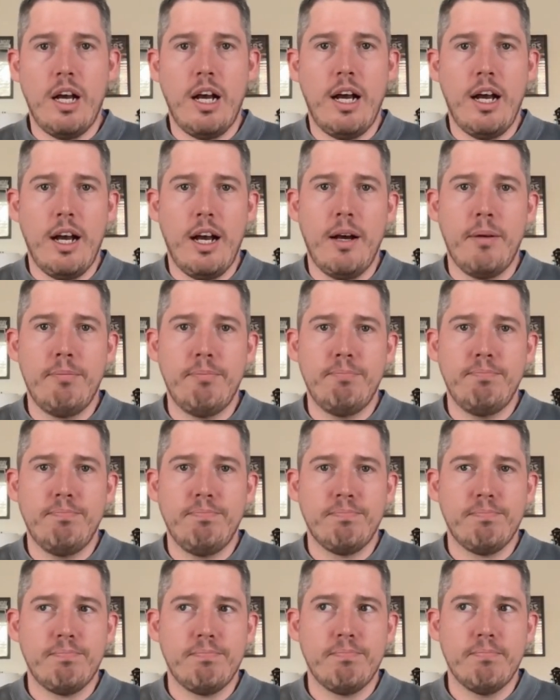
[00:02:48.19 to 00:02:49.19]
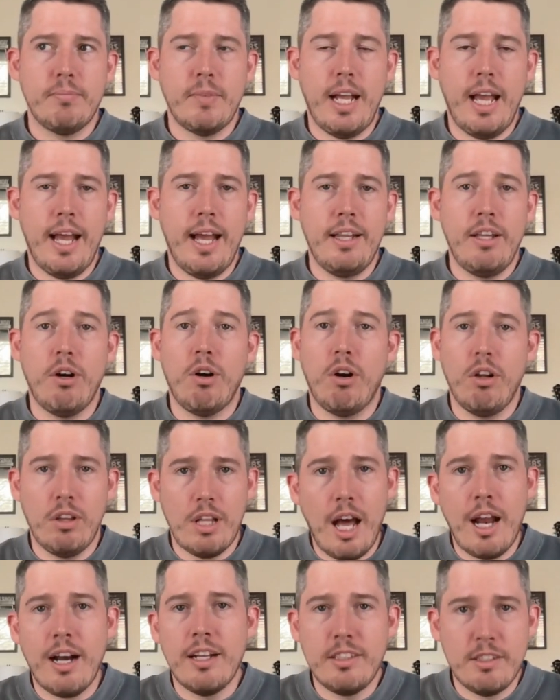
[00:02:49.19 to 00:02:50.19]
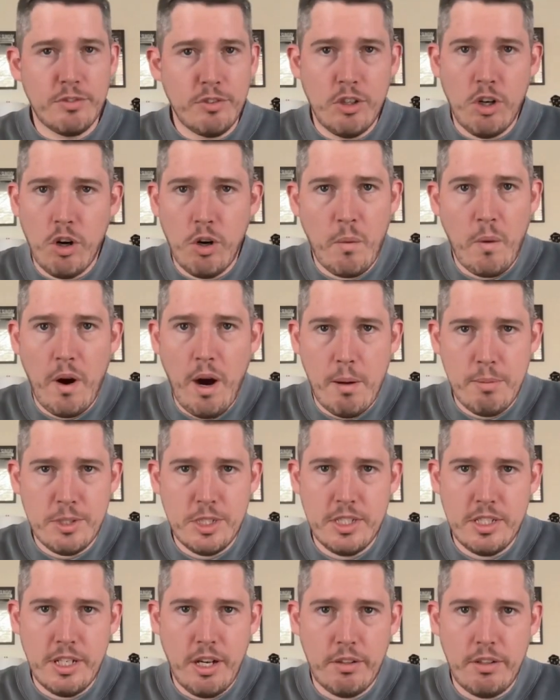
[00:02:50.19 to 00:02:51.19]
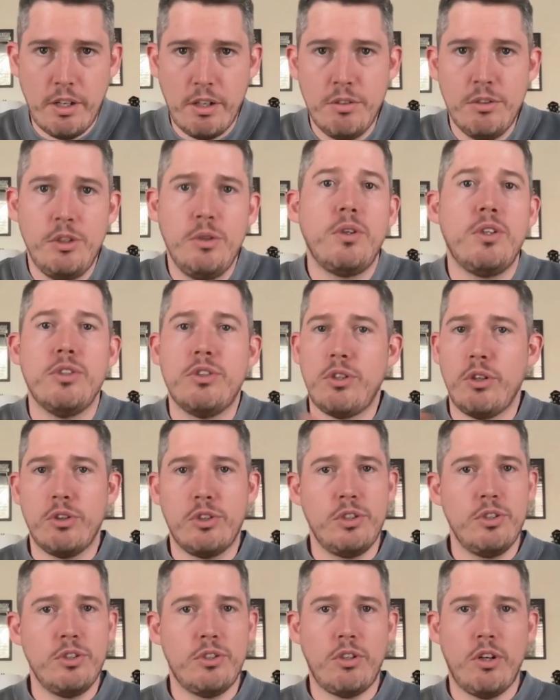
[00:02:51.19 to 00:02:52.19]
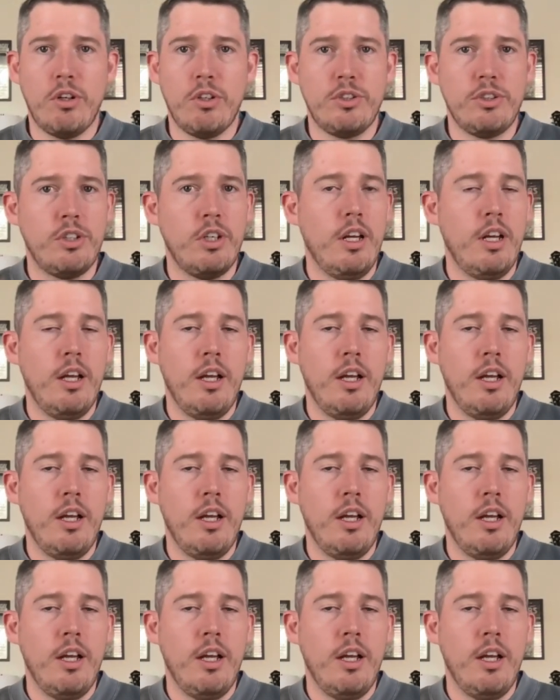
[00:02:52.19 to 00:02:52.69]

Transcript: And there are a lot of different hardware options out there. You can search and search.